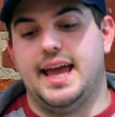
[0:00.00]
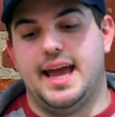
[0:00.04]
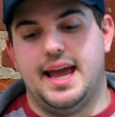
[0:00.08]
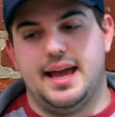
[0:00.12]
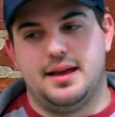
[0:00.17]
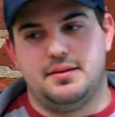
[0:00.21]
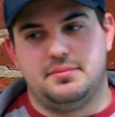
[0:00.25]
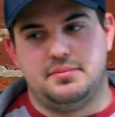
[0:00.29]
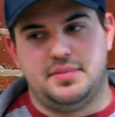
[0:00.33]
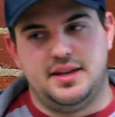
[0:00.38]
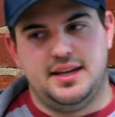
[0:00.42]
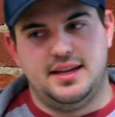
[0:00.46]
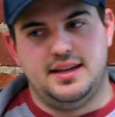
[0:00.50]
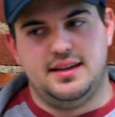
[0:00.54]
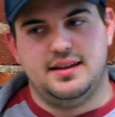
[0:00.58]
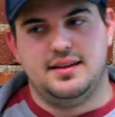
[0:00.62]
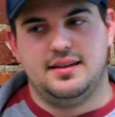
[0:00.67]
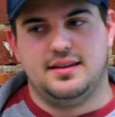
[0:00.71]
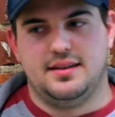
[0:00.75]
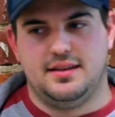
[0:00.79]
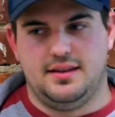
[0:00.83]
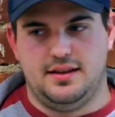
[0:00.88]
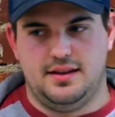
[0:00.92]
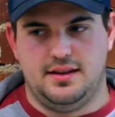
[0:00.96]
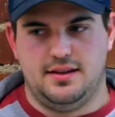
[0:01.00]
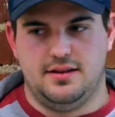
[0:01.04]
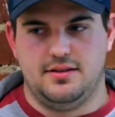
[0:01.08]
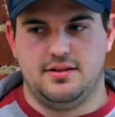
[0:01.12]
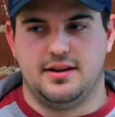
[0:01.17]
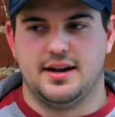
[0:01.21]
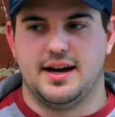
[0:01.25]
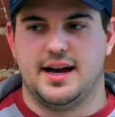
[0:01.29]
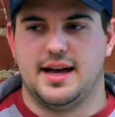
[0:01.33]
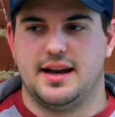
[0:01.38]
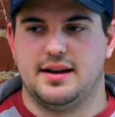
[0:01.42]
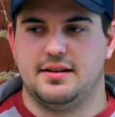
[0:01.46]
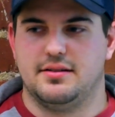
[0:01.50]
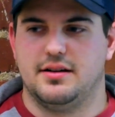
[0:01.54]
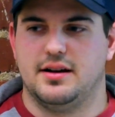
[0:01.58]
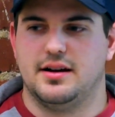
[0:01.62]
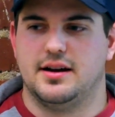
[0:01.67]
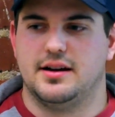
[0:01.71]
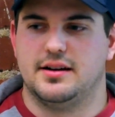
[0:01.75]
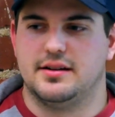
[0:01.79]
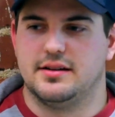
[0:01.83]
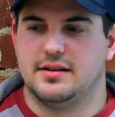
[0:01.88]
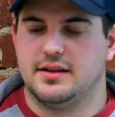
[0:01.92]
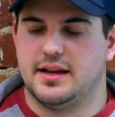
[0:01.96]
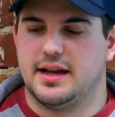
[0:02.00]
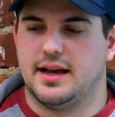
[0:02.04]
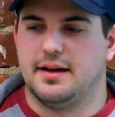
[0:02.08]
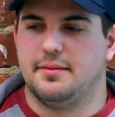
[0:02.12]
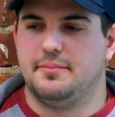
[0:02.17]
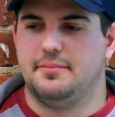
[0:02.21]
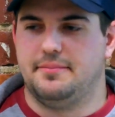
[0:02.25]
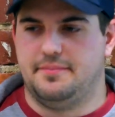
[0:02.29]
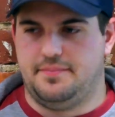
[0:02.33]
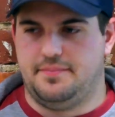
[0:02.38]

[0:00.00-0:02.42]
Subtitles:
Can be. You gotta. Yeah.